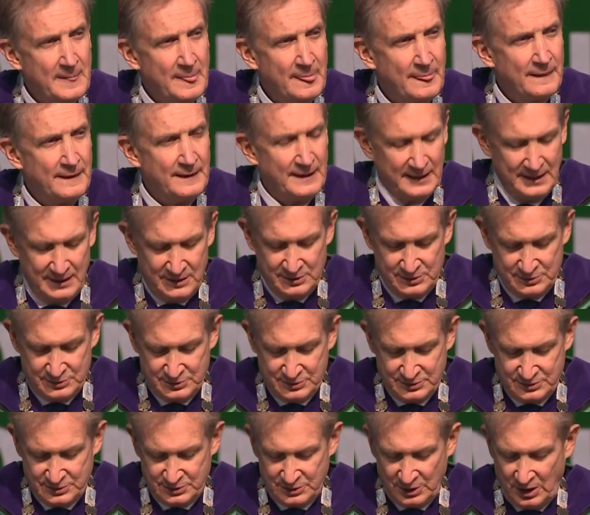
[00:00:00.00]

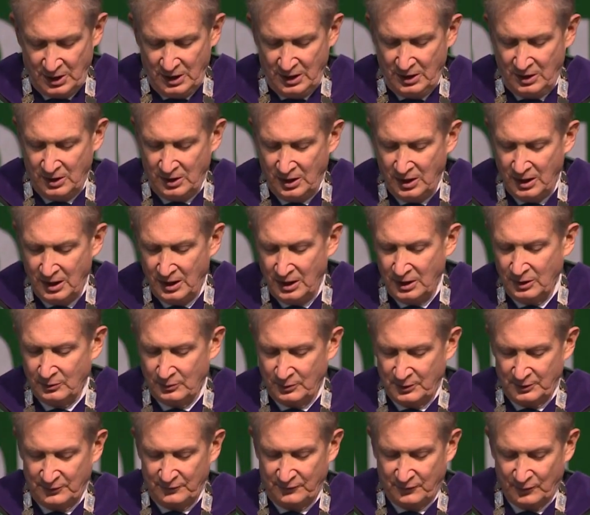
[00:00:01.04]
There's Shaw Hall
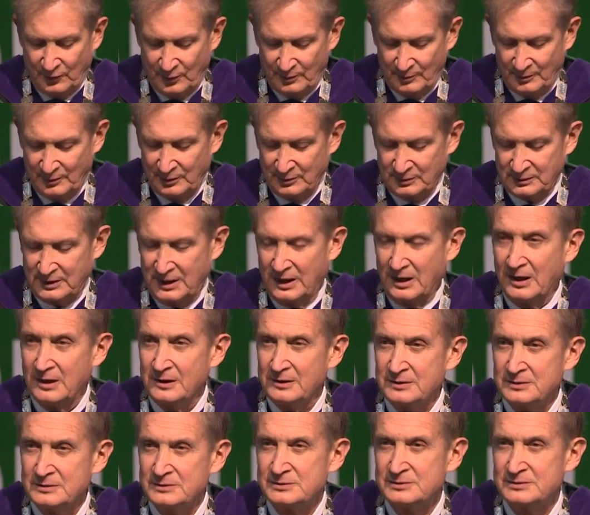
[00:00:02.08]
with formal
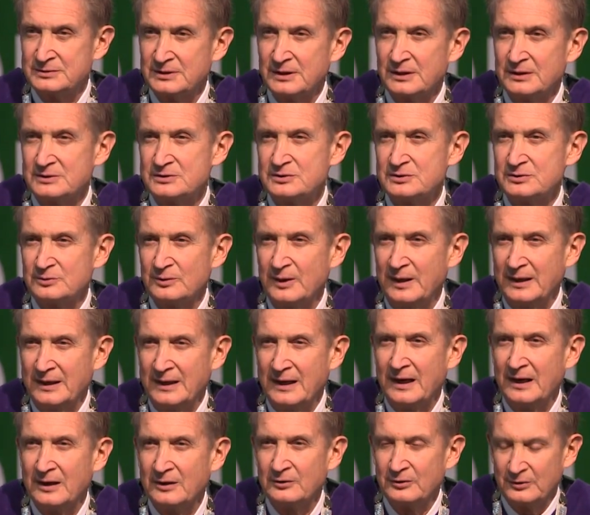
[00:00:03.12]
gardens straight
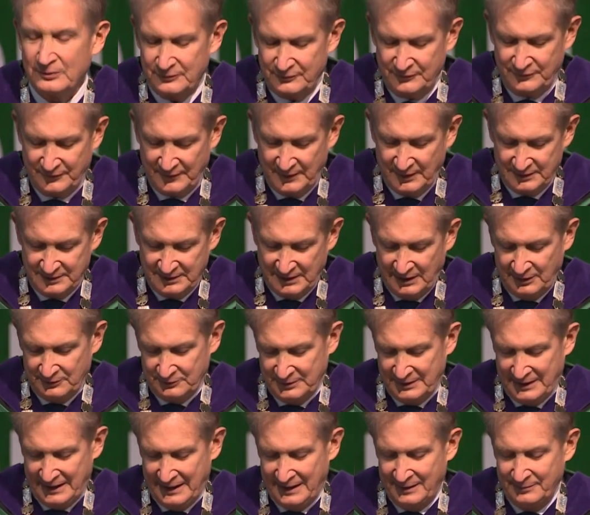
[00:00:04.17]
out of
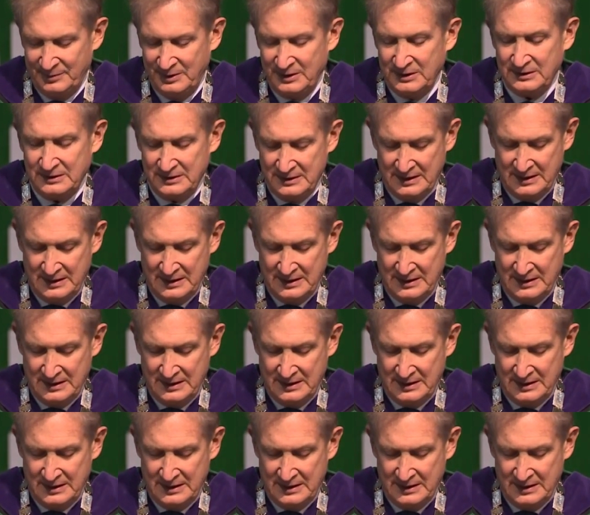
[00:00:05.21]
Downton Abbey.